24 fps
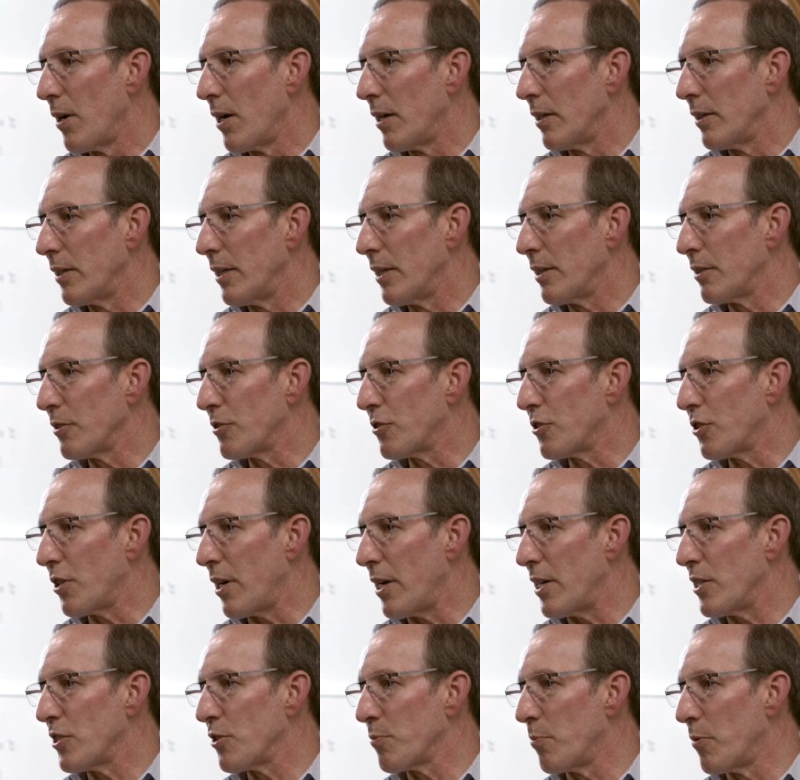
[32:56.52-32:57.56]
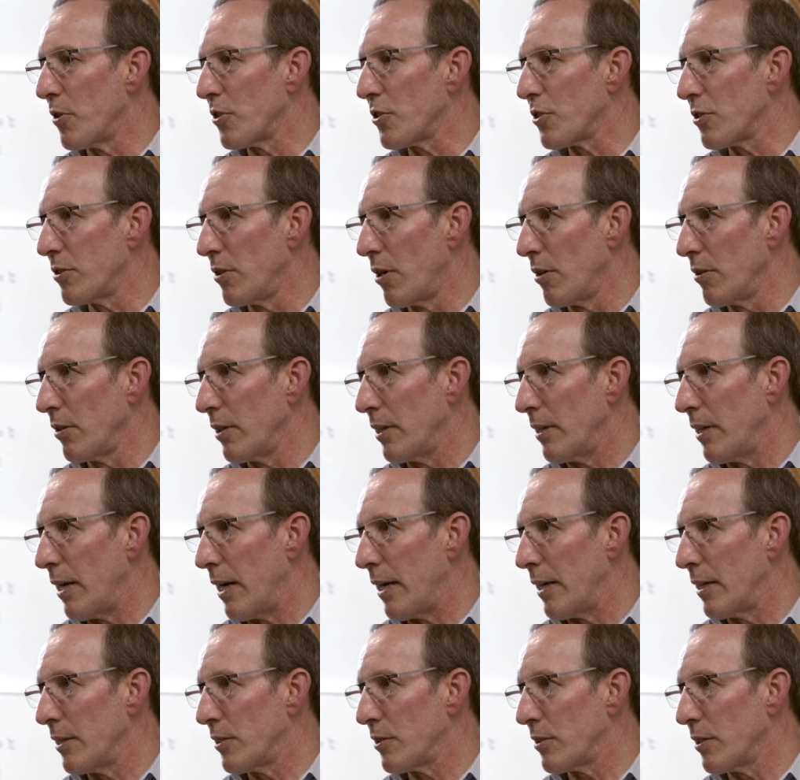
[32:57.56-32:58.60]
Well, it'll change more
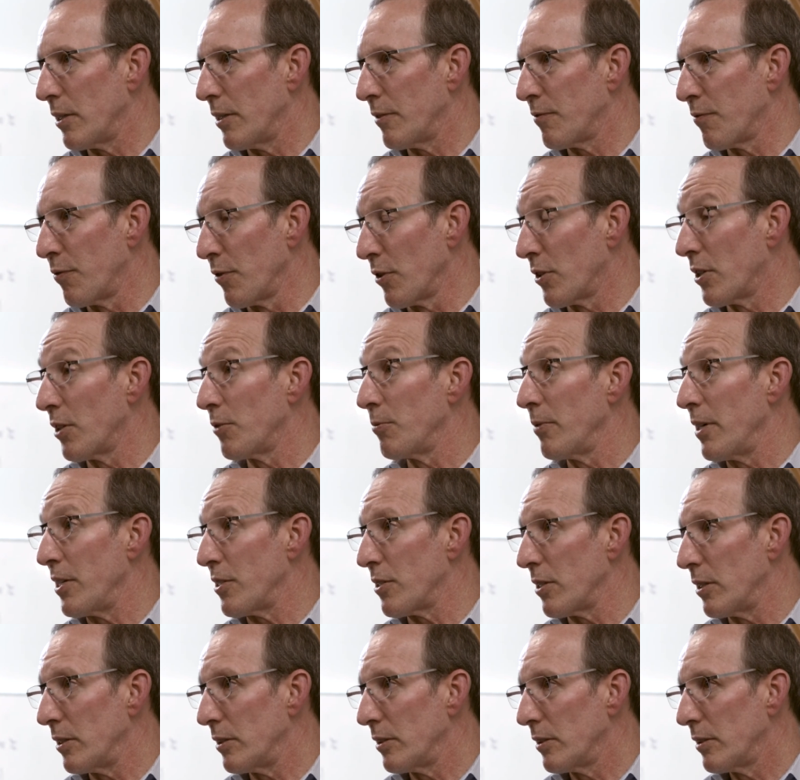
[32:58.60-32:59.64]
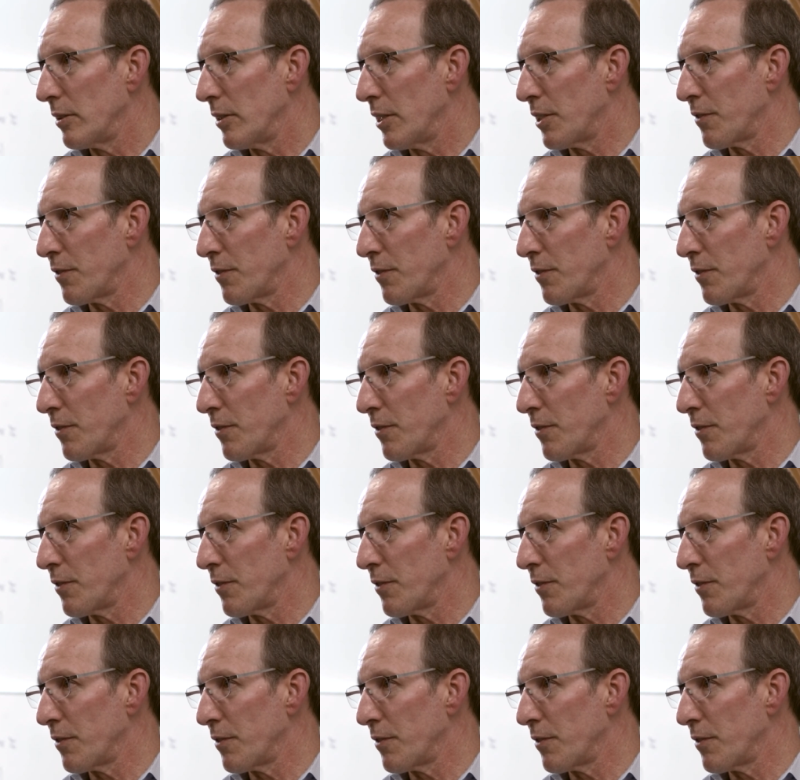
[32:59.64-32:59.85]
slowly, and it's for good reason.